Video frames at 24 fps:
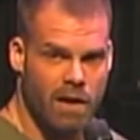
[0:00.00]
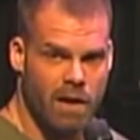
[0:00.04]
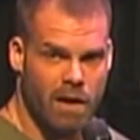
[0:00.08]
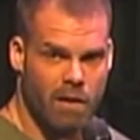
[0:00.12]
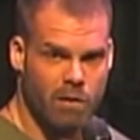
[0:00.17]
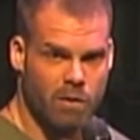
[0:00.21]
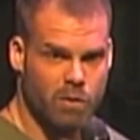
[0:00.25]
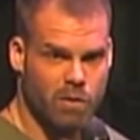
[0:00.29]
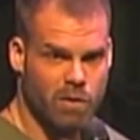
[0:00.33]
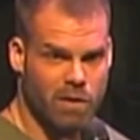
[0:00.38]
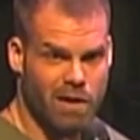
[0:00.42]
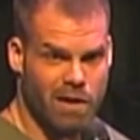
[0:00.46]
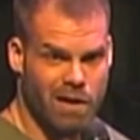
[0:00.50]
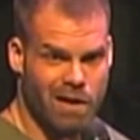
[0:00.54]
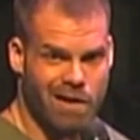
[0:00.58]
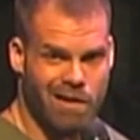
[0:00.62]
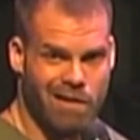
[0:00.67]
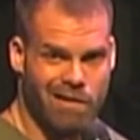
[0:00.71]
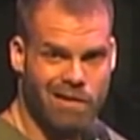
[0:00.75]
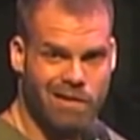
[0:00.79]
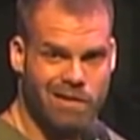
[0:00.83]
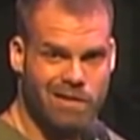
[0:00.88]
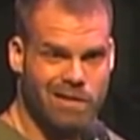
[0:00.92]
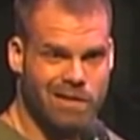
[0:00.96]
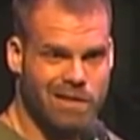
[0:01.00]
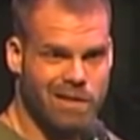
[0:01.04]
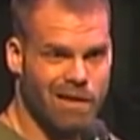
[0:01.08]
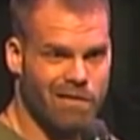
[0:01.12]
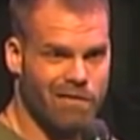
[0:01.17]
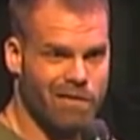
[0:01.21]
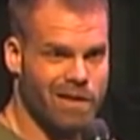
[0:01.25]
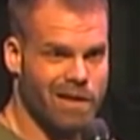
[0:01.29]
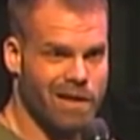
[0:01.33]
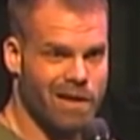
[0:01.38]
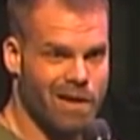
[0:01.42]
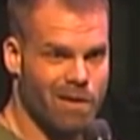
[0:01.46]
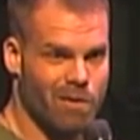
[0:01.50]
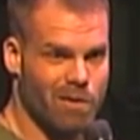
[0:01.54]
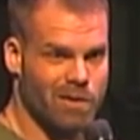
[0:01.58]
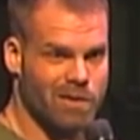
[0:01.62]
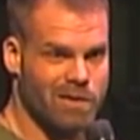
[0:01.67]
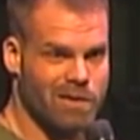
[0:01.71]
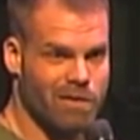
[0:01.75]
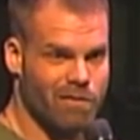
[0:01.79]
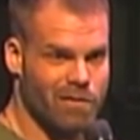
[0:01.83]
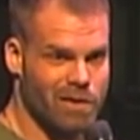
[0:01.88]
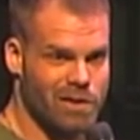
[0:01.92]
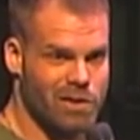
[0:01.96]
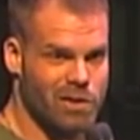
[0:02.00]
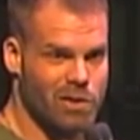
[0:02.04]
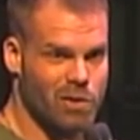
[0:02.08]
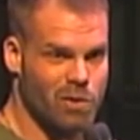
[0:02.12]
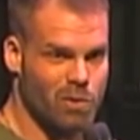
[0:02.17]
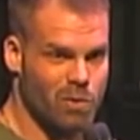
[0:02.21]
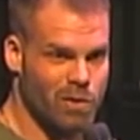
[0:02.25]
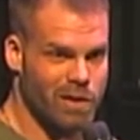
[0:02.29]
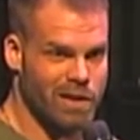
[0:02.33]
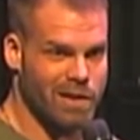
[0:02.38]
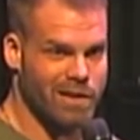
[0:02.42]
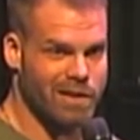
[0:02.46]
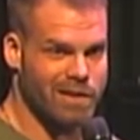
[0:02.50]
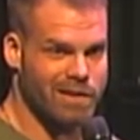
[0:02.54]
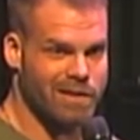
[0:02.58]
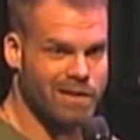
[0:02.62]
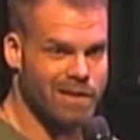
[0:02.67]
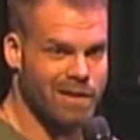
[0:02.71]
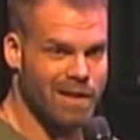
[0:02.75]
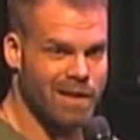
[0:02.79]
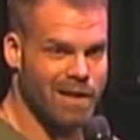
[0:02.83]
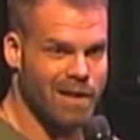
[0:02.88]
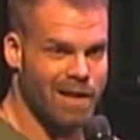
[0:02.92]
I was working 170 hours every 2 weeks,